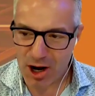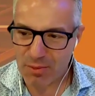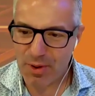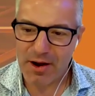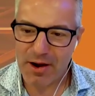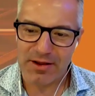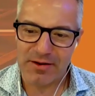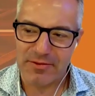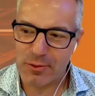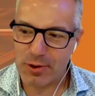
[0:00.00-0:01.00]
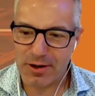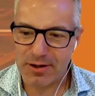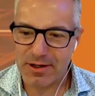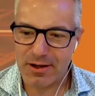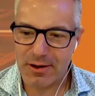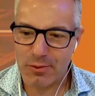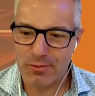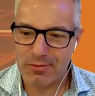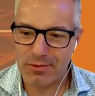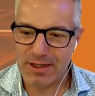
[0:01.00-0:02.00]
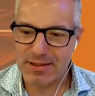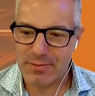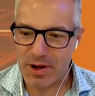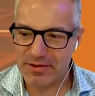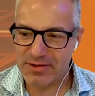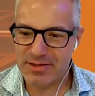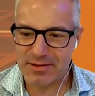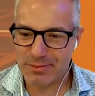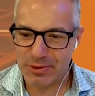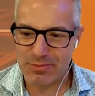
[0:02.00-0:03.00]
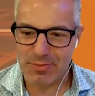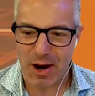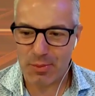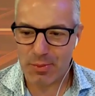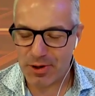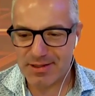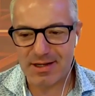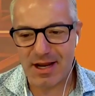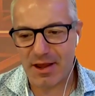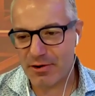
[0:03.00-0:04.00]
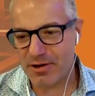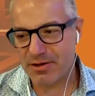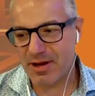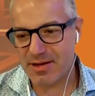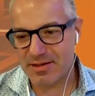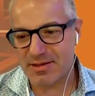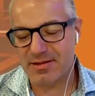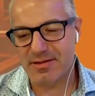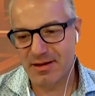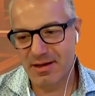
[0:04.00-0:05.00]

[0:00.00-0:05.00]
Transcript: and talk about it for weeks and months and put PowerPoints together. You guys